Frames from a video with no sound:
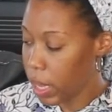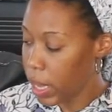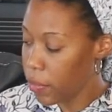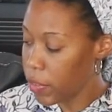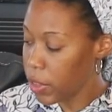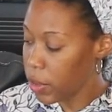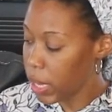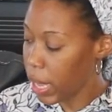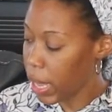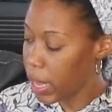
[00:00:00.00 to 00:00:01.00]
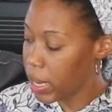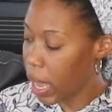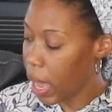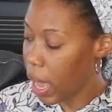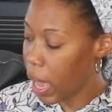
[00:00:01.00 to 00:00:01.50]
If you can,
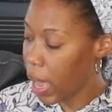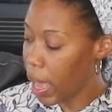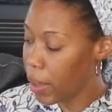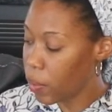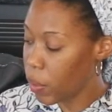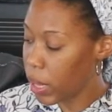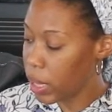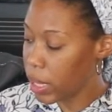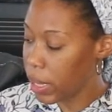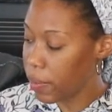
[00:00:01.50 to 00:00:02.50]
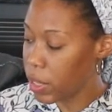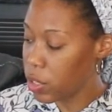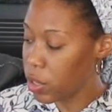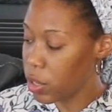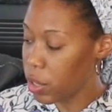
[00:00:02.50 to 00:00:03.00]
I will give it
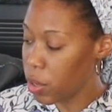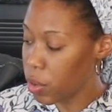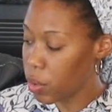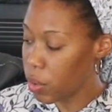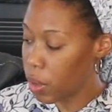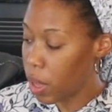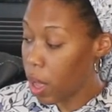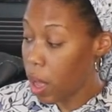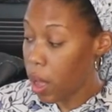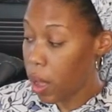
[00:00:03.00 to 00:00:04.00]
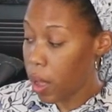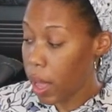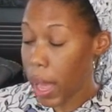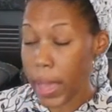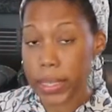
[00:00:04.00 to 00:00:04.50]
to you.
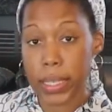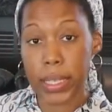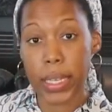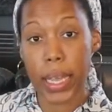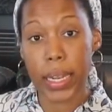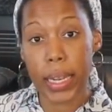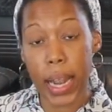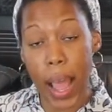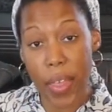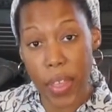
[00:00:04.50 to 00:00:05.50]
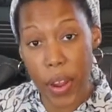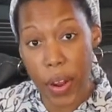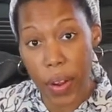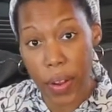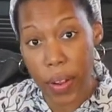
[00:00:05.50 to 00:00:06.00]
I see
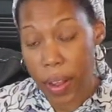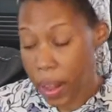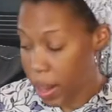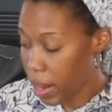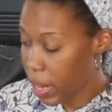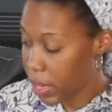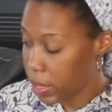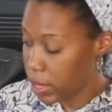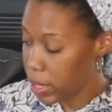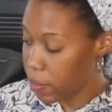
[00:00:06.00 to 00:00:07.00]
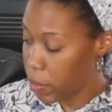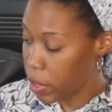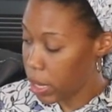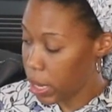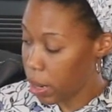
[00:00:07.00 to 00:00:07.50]
another little
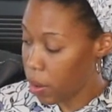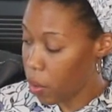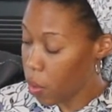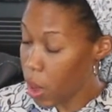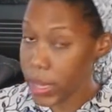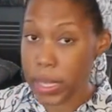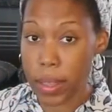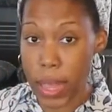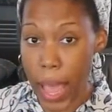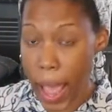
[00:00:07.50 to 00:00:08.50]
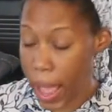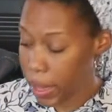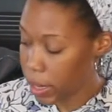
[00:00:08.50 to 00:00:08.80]
symbol here. What's that?